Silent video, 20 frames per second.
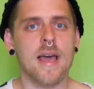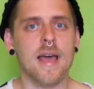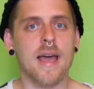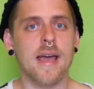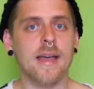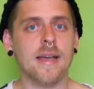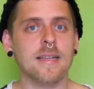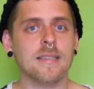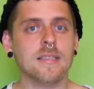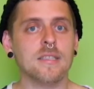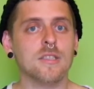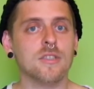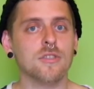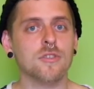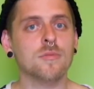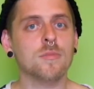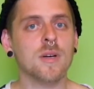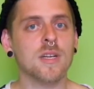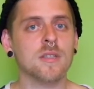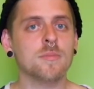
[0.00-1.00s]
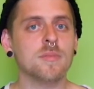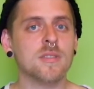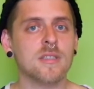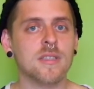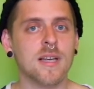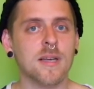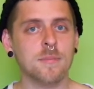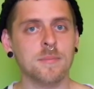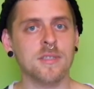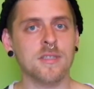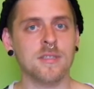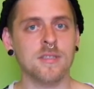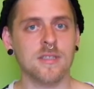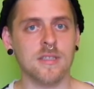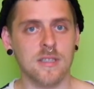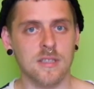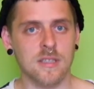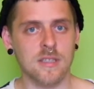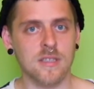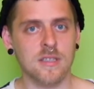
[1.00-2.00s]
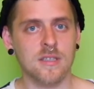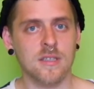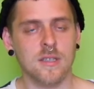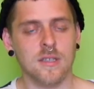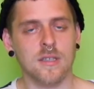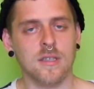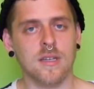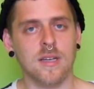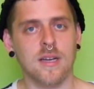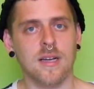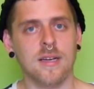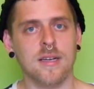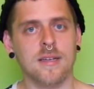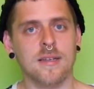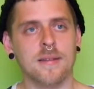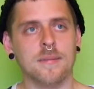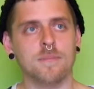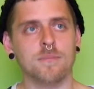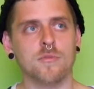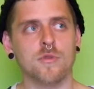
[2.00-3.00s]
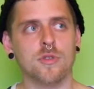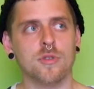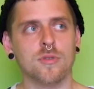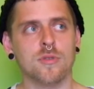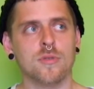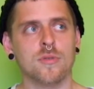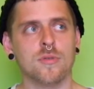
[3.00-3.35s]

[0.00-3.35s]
And you might be tempted here to